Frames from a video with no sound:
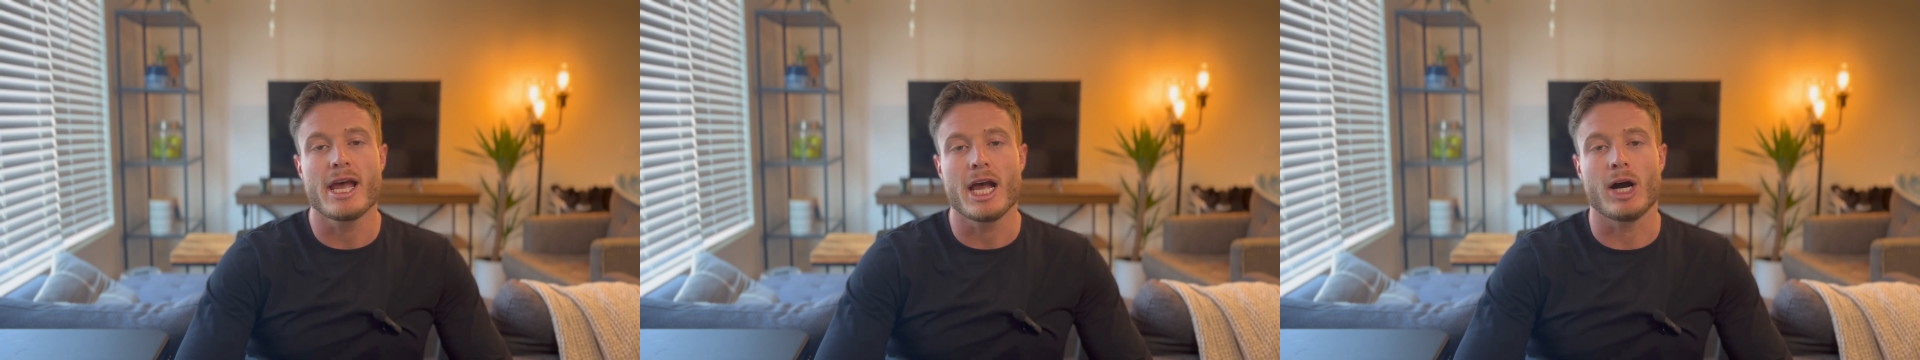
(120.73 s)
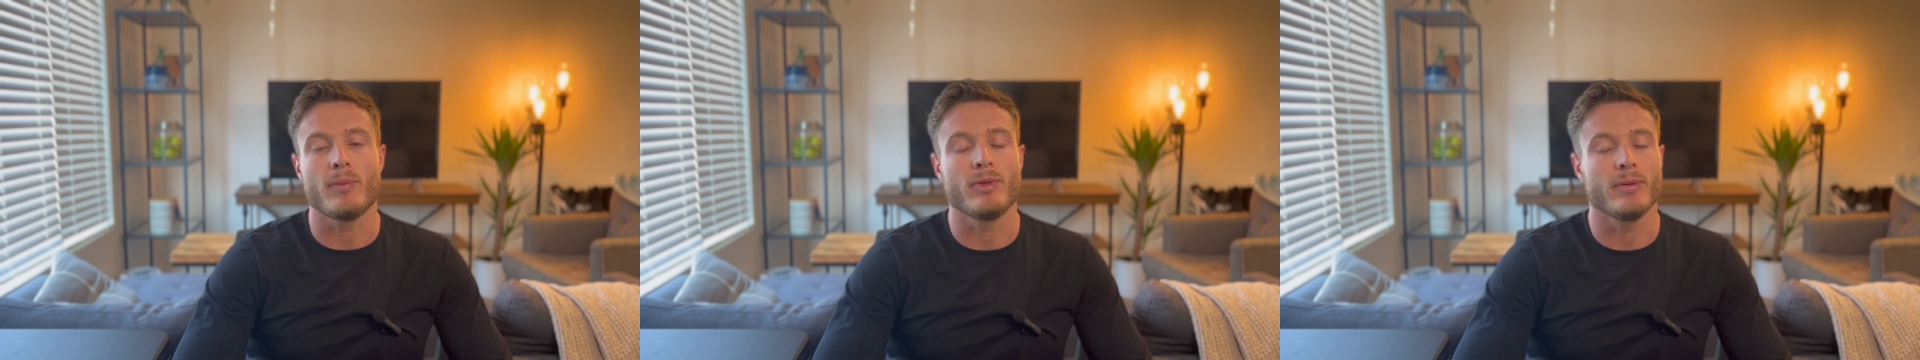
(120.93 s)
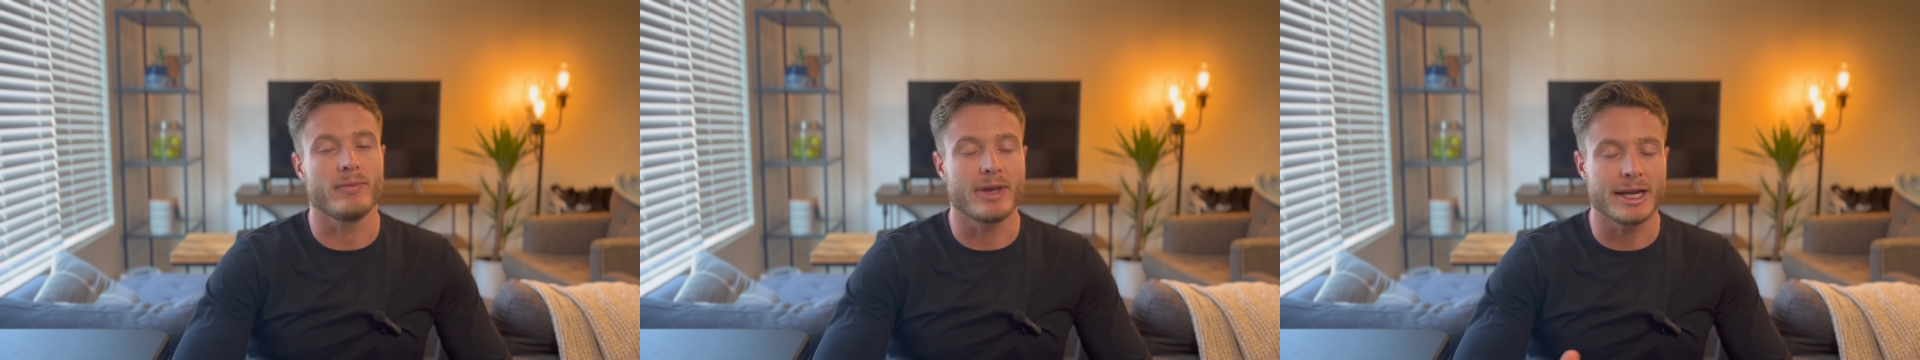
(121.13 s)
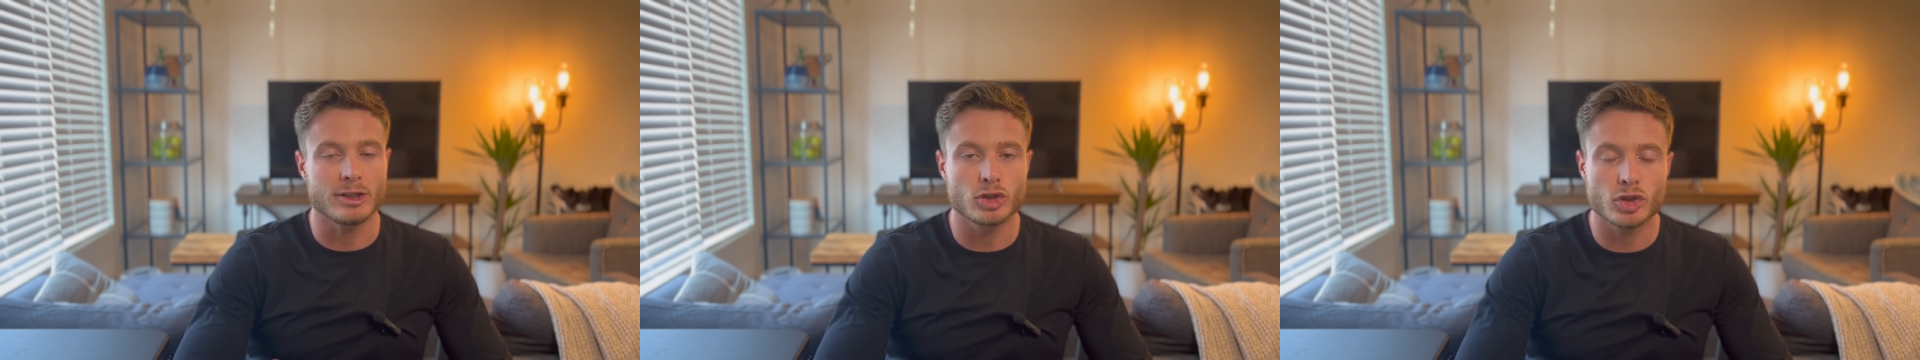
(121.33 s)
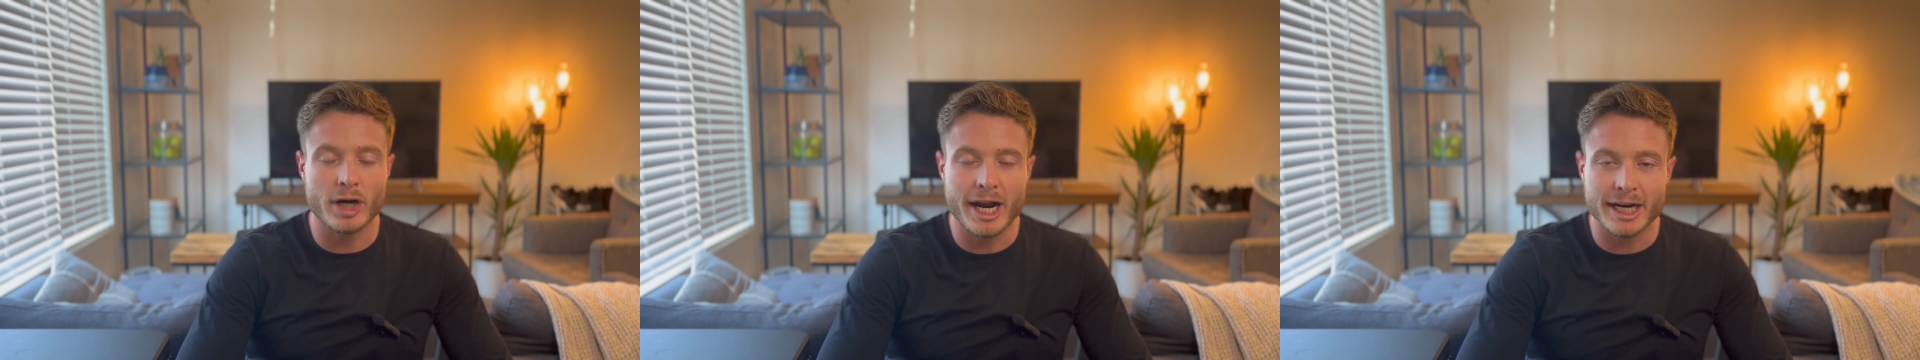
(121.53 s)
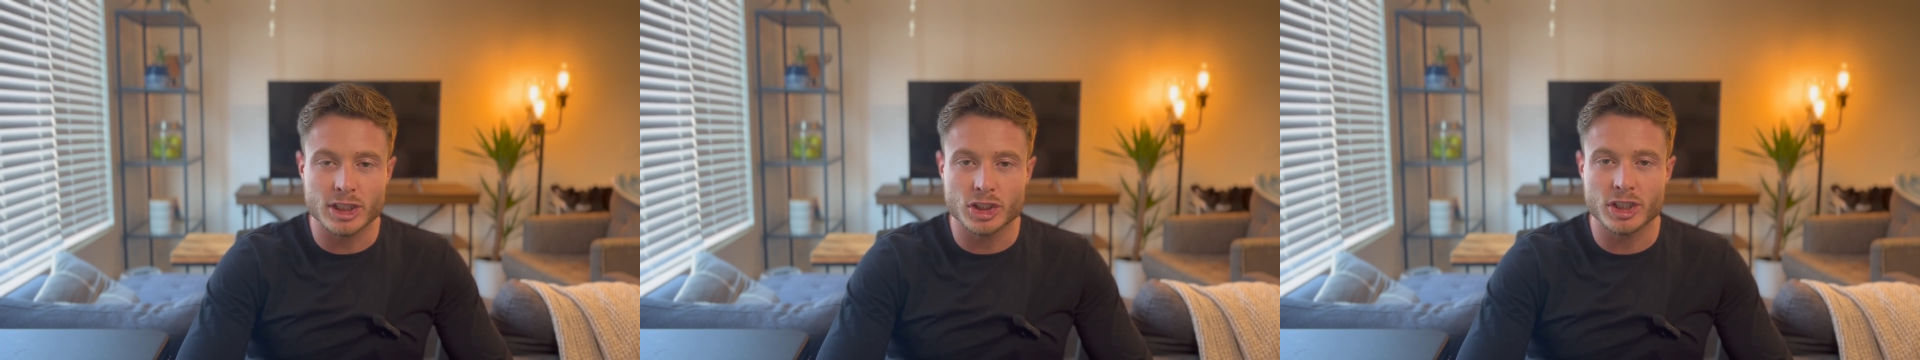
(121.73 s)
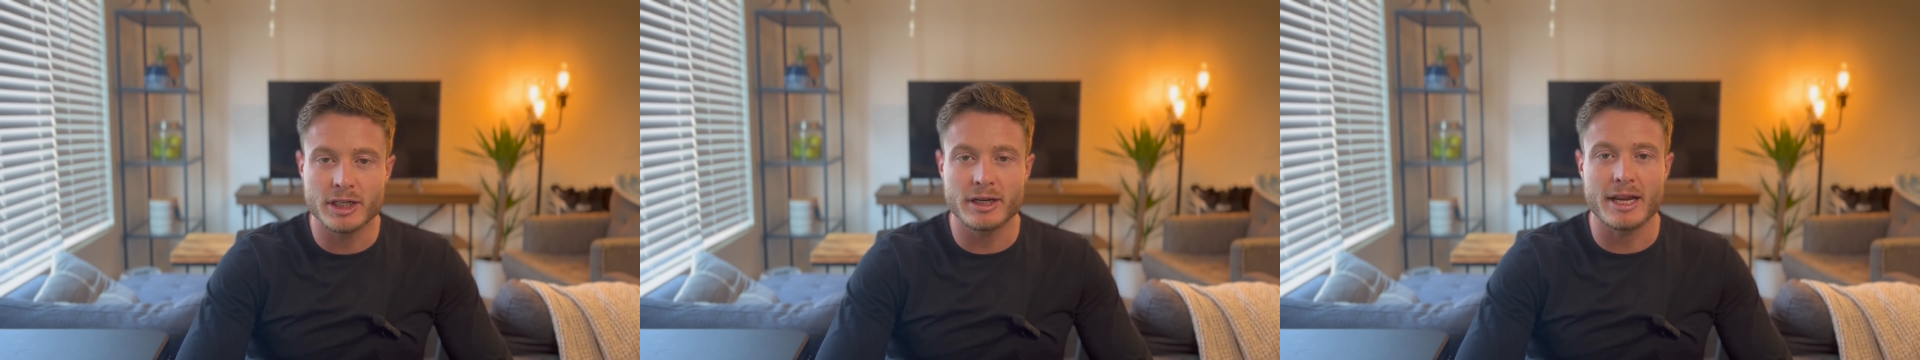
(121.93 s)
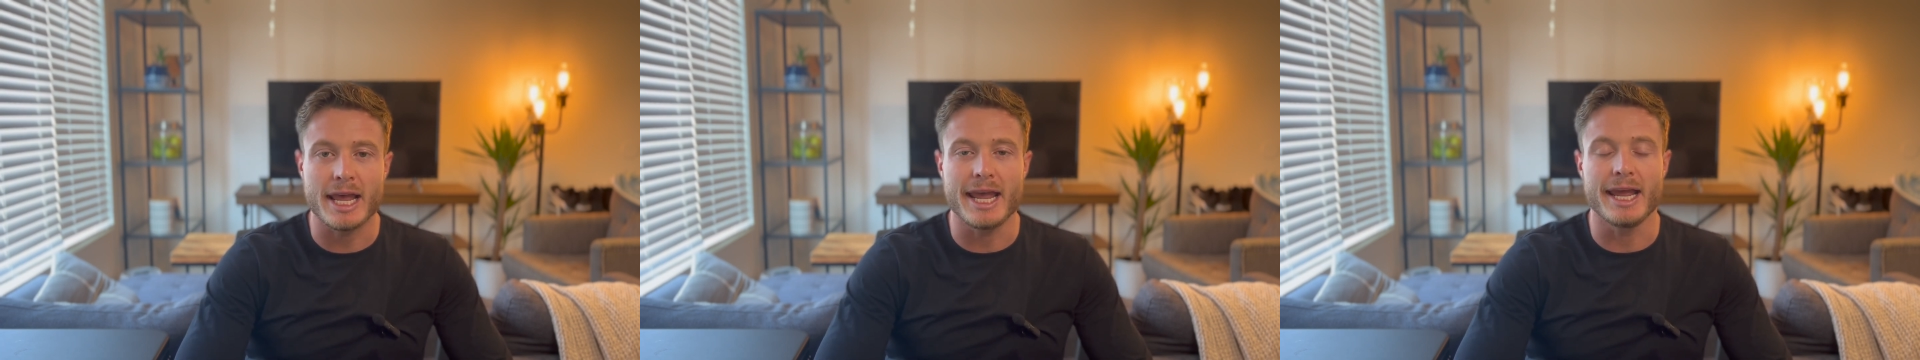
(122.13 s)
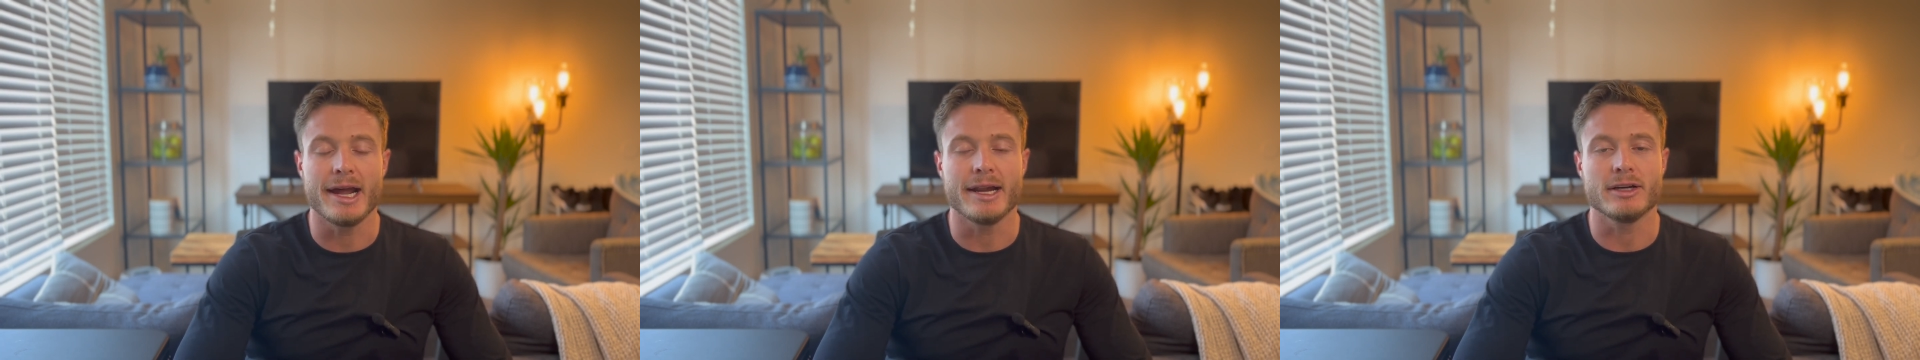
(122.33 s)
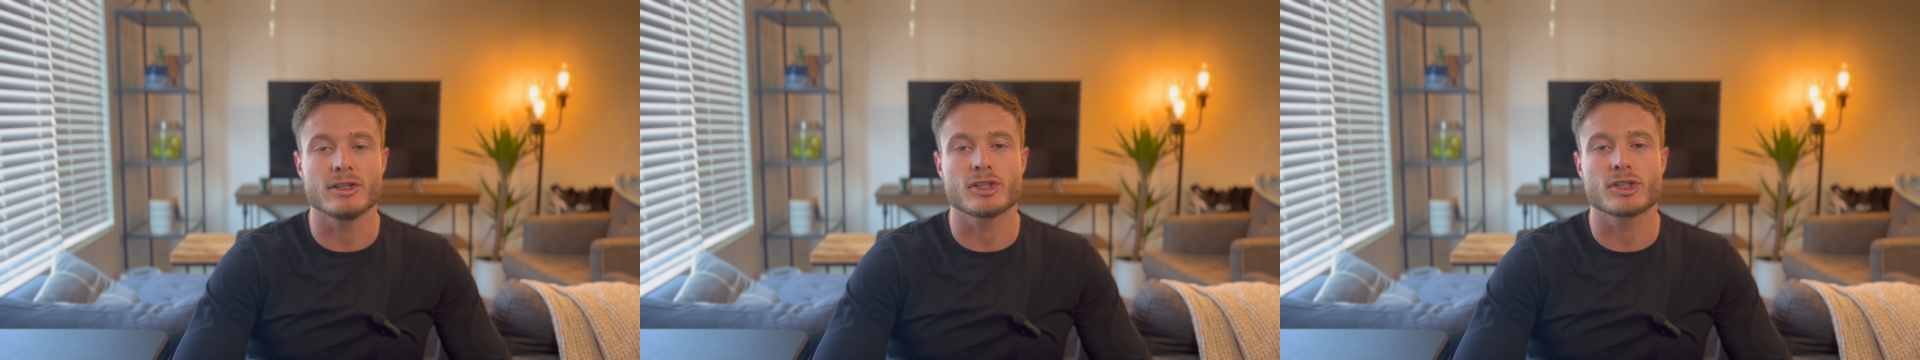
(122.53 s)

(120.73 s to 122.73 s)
help them get traction and